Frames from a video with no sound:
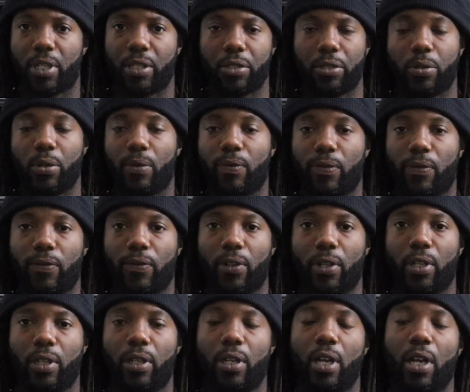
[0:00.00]
I just do it for
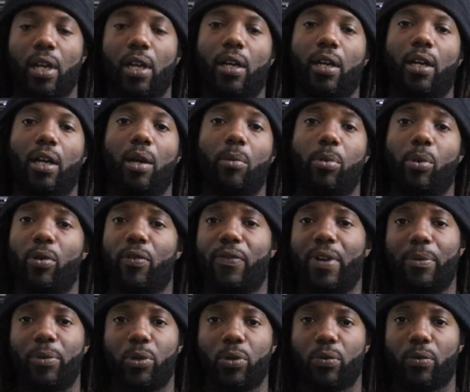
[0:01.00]
fun. Uh but if
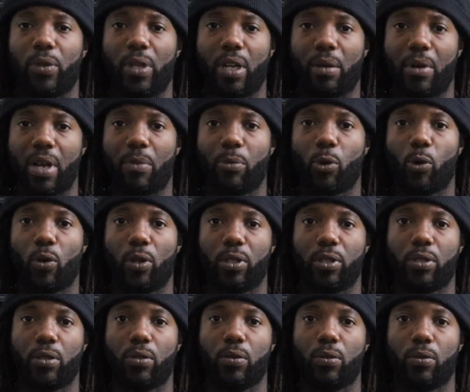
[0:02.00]
i'm doing i'm
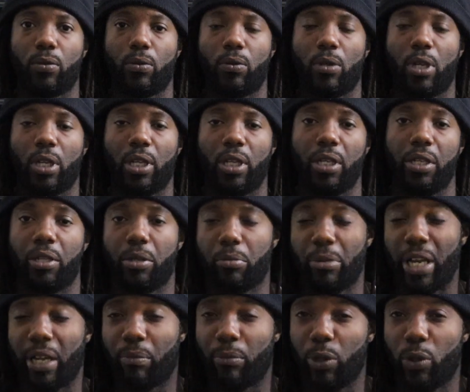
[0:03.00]
going to either
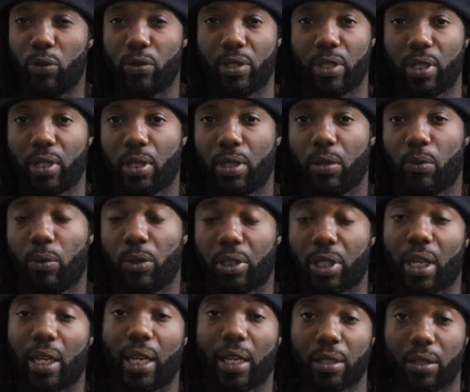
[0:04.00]
make music,
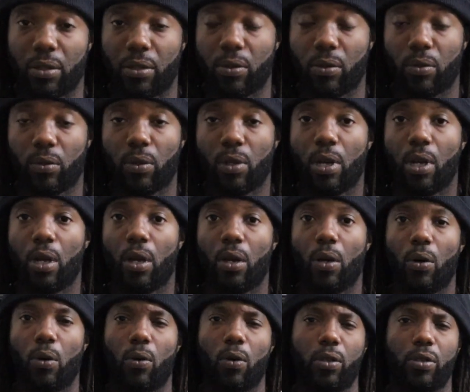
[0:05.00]
which I like to do,
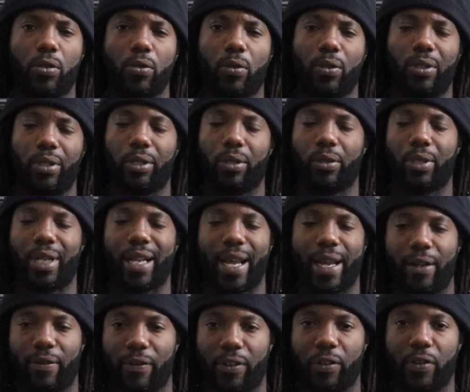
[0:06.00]
or do a little
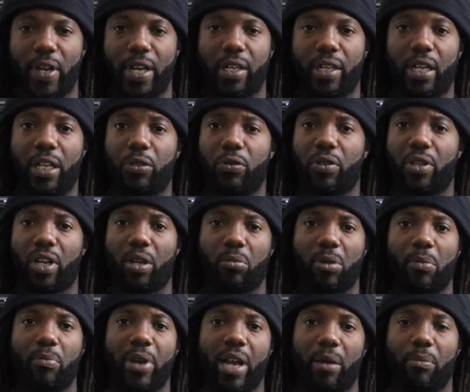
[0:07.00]
light video editing, I do that on
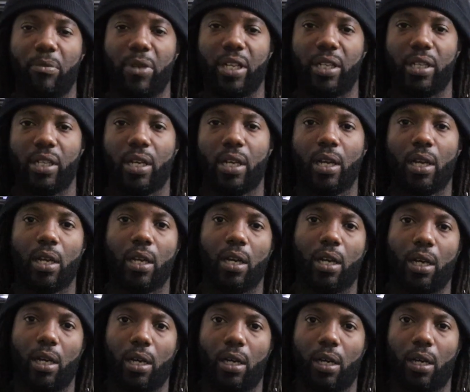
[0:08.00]
my Mac Mini.
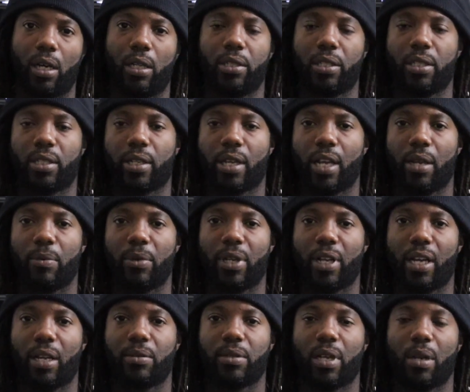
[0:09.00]
Uh on this gaming
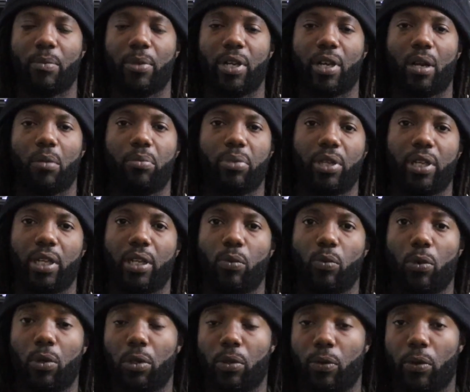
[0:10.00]
laptop here, I play
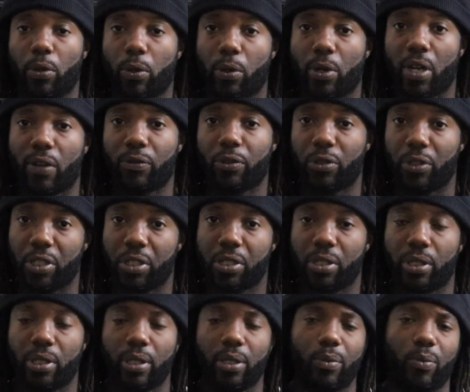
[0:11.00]
World of Warcraft
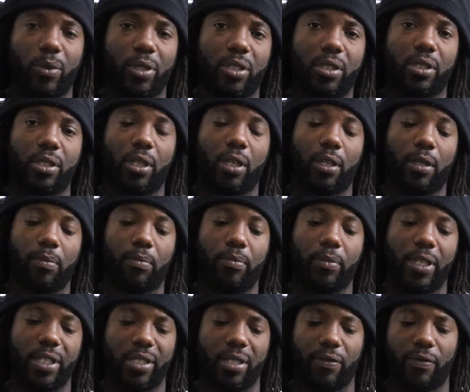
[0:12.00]
traditionally, which um
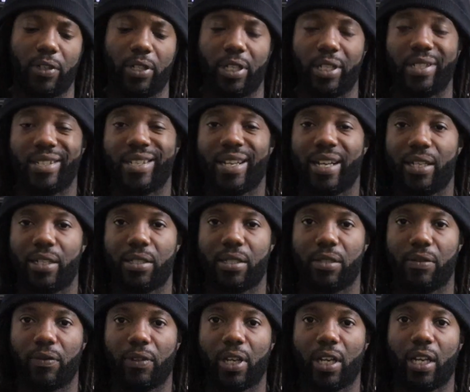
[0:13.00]
isn't a very
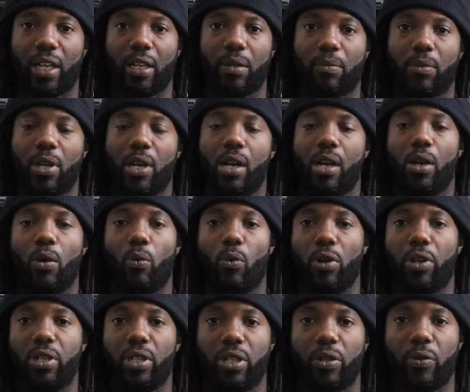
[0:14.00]
intensive game
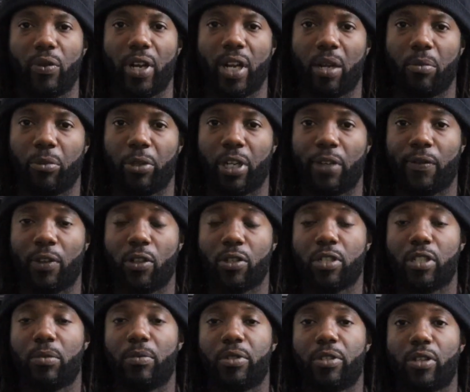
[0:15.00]
where you need RAM, but I've
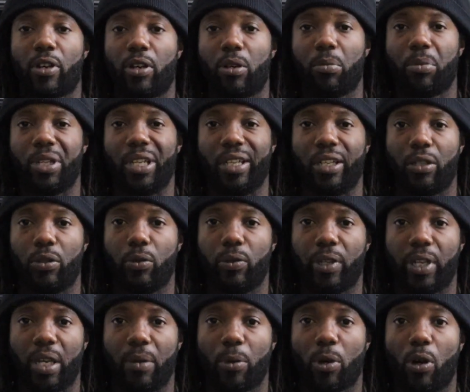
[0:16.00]
also started playing a new
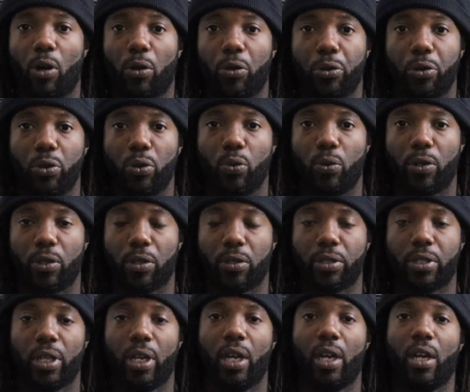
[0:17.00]
game called New
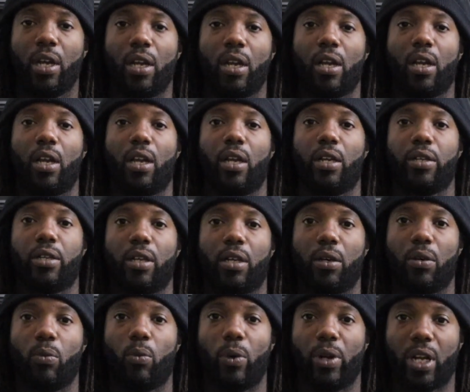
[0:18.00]
World. And
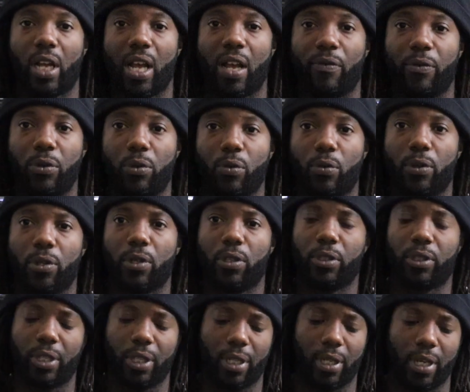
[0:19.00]
uh when I have New
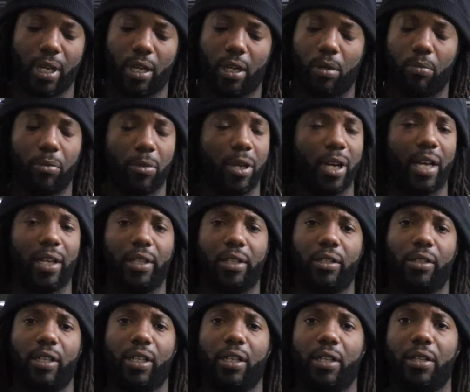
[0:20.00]
World, um I
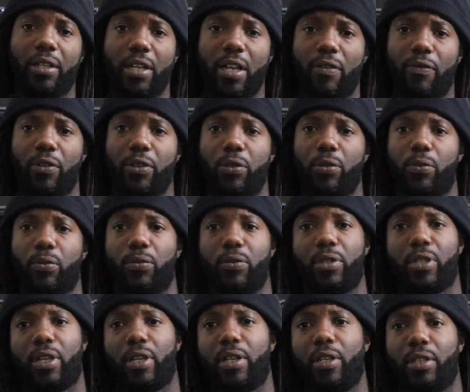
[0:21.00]
literally never
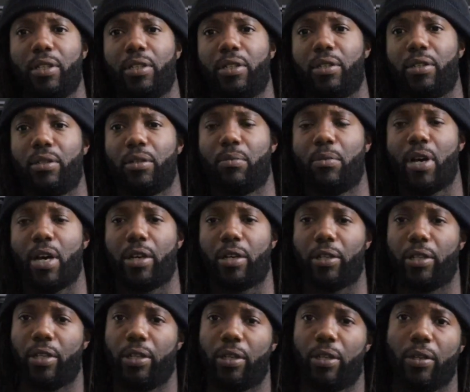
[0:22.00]
use the
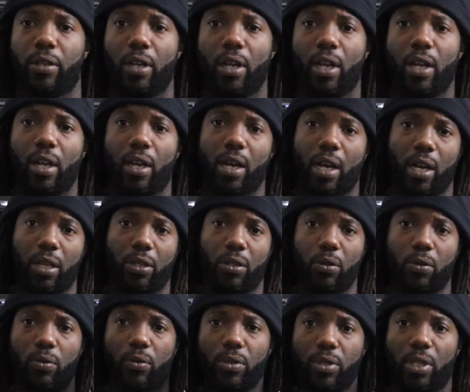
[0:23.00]
monitor here. I
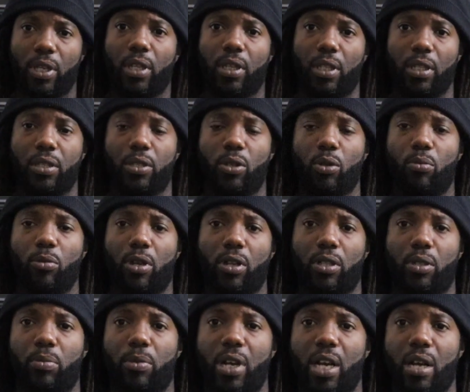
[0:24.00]
use these two
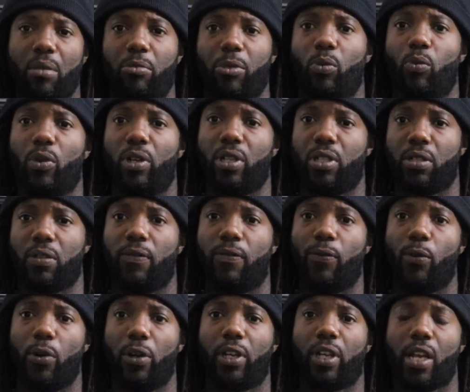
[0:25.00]
monitors behind me. One is a
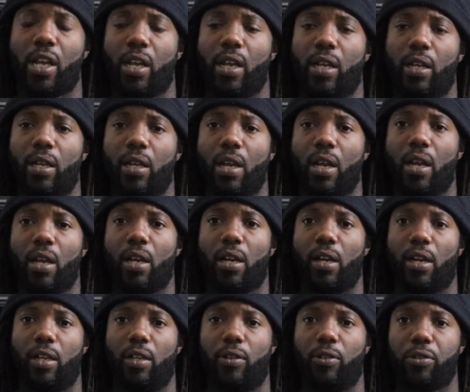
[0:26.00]
four K
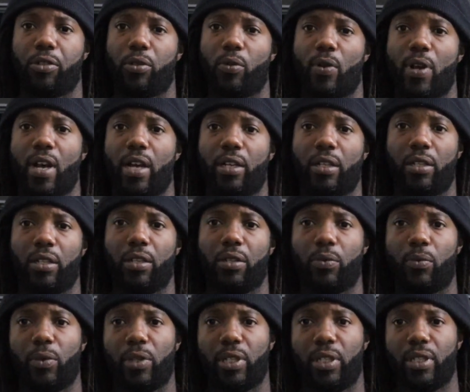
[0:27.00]
uh, ultra wide, and the
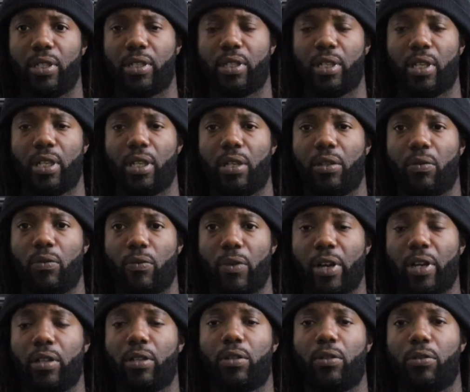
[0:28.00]
other one is a
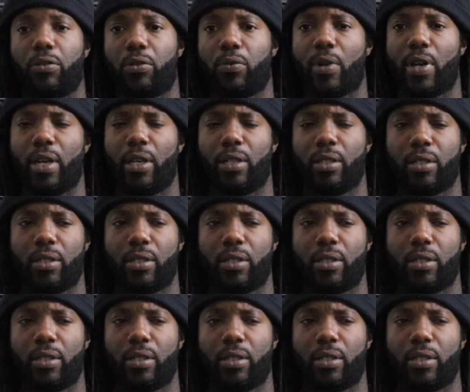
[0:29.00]
regular ultra wide.